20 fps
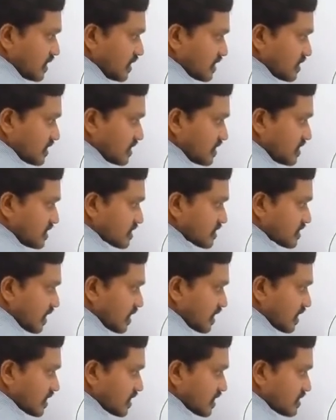This
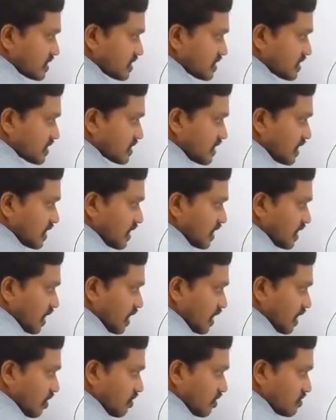sulcus
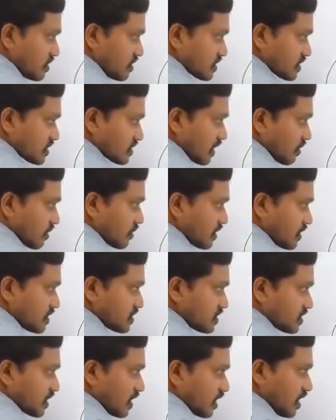which separates
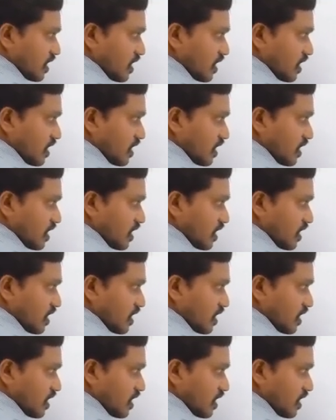the